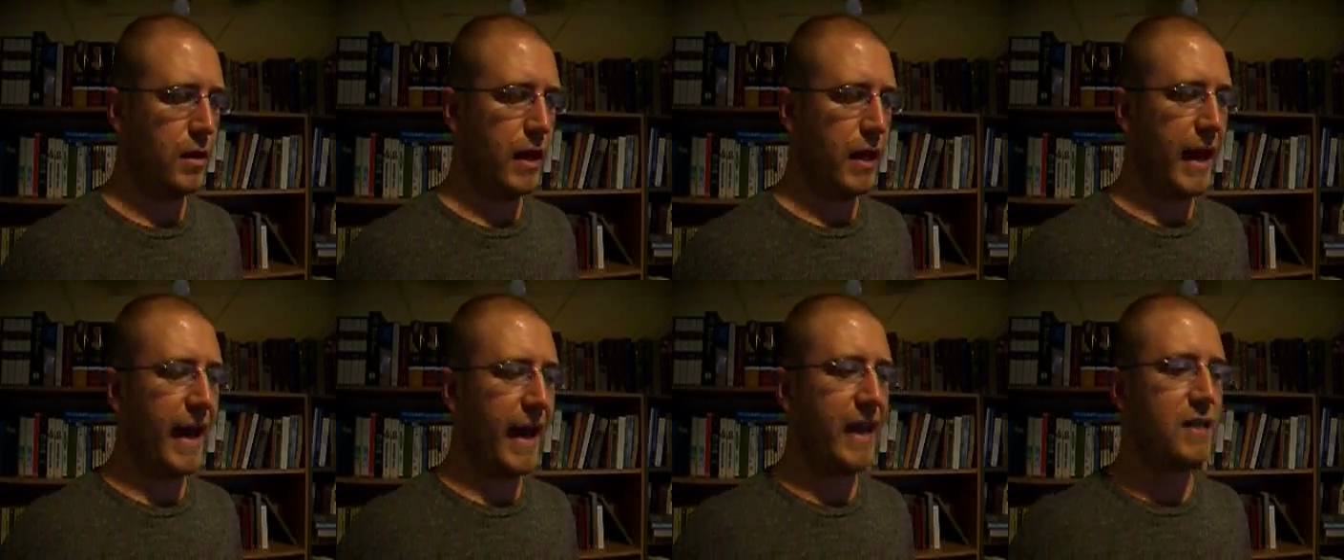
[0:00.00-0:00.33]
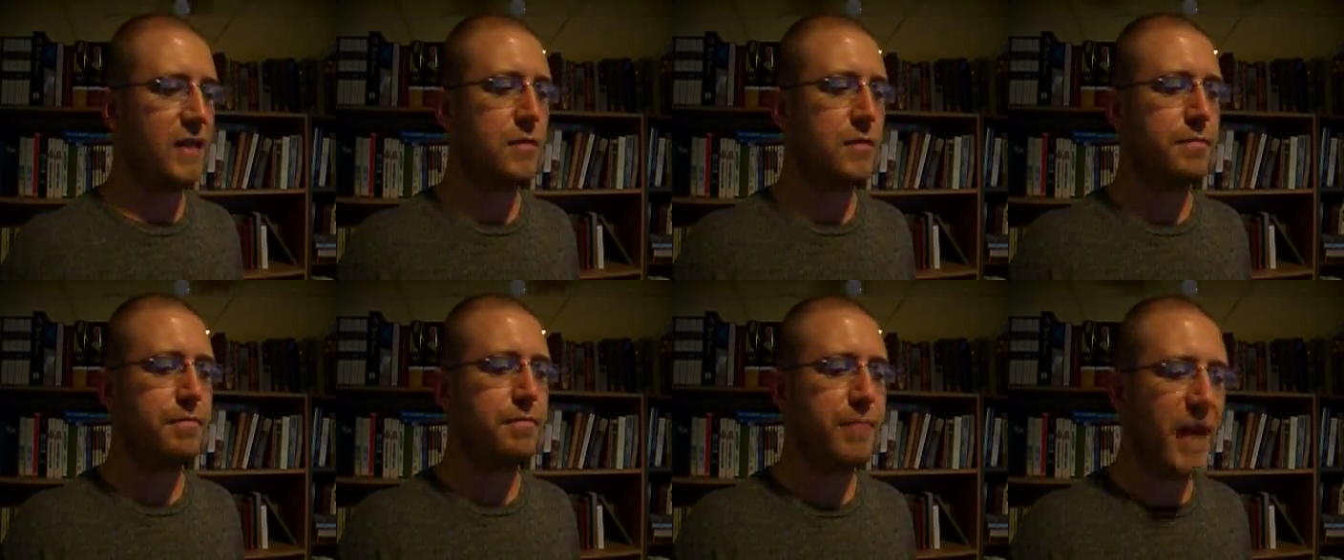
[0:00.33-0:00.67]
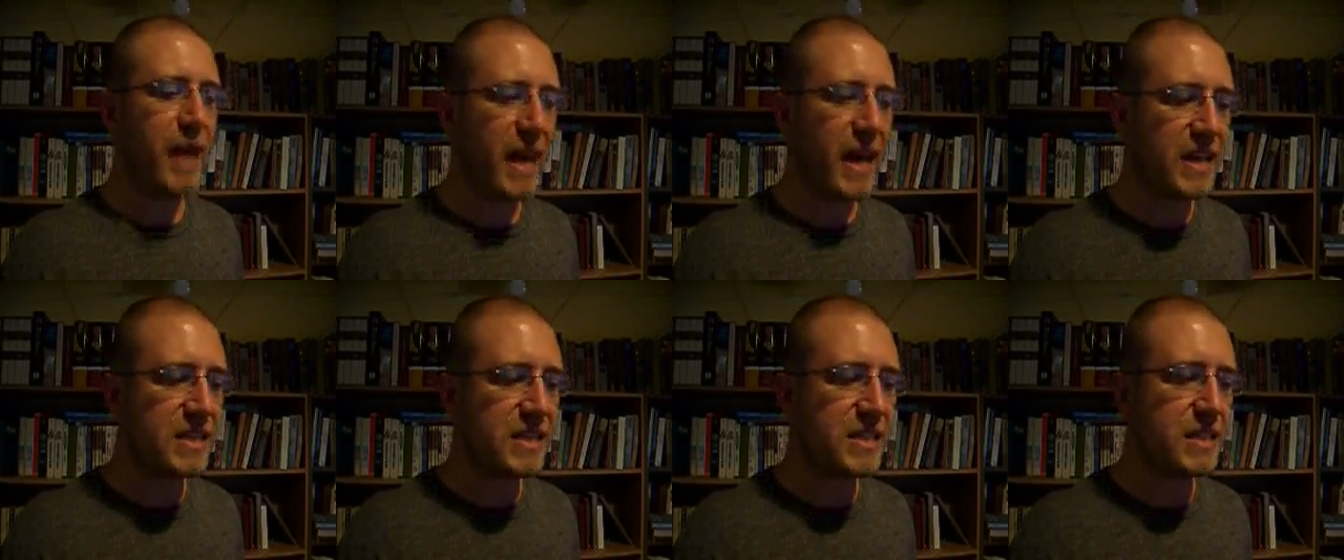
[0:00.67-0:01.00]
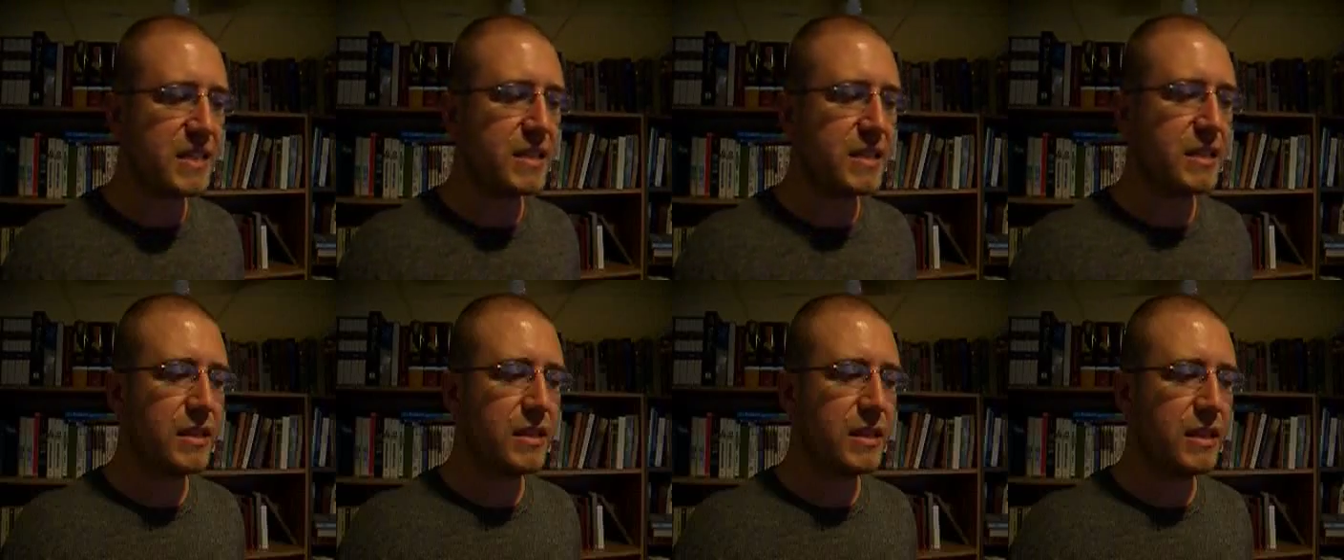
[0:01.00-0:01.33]
and
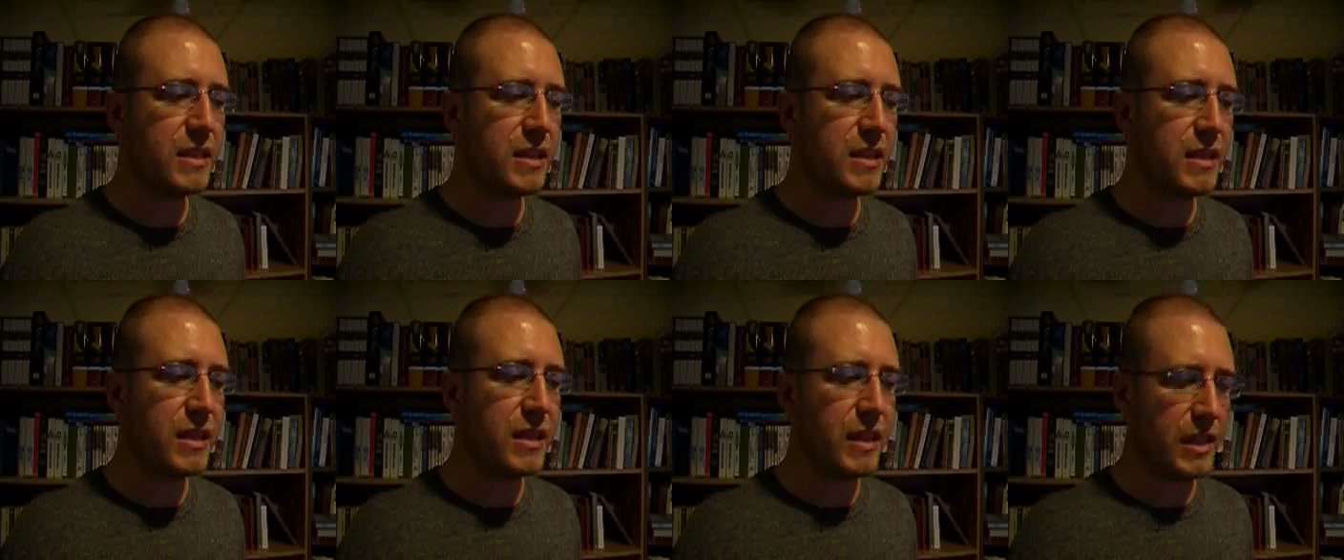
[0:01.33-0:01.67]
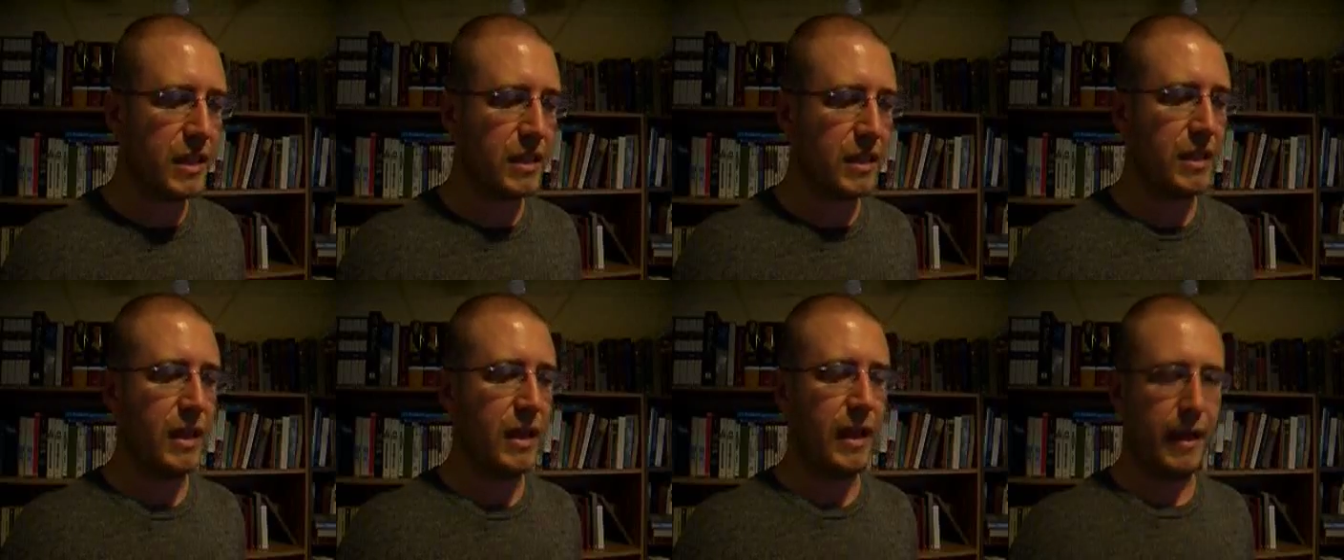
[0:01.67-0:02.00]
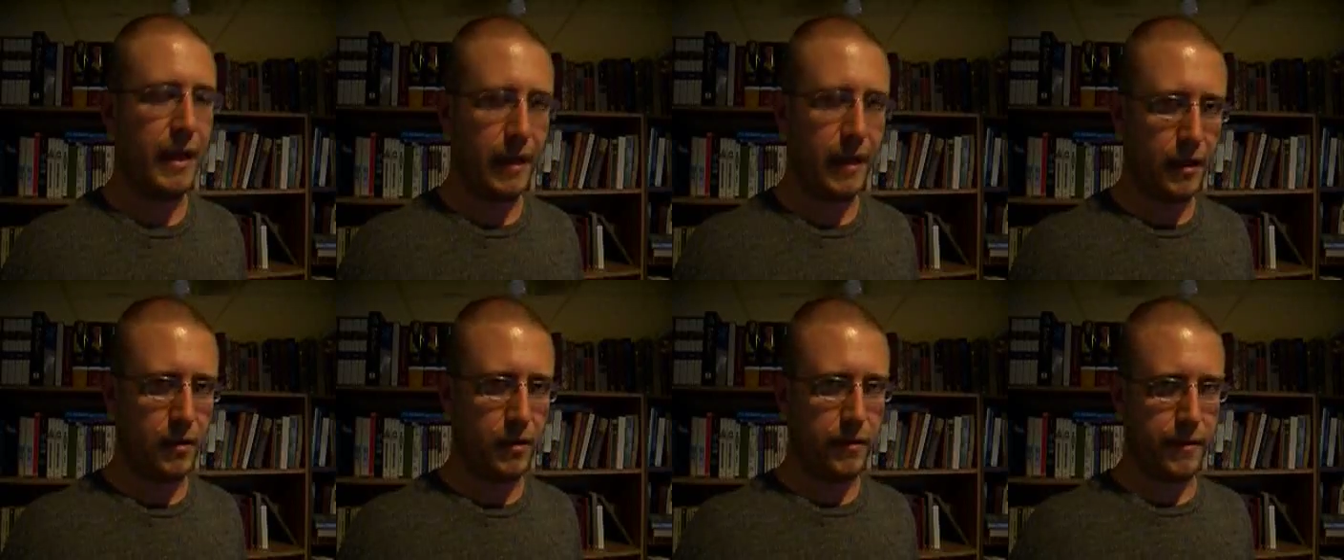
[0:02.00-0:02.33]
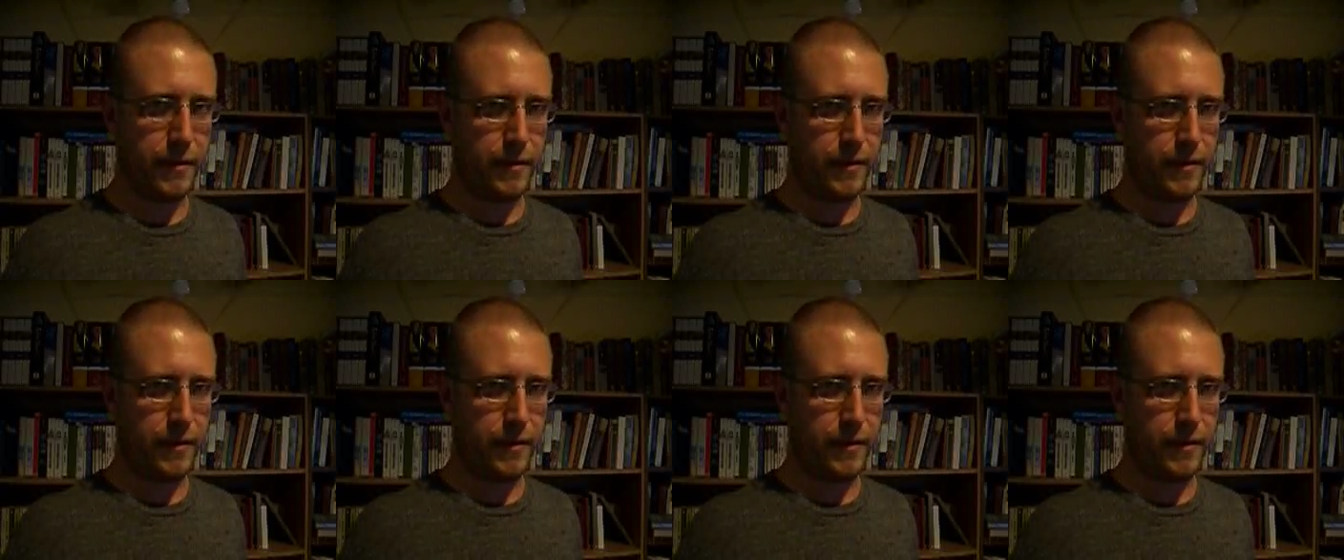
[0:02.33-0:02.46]
best in health.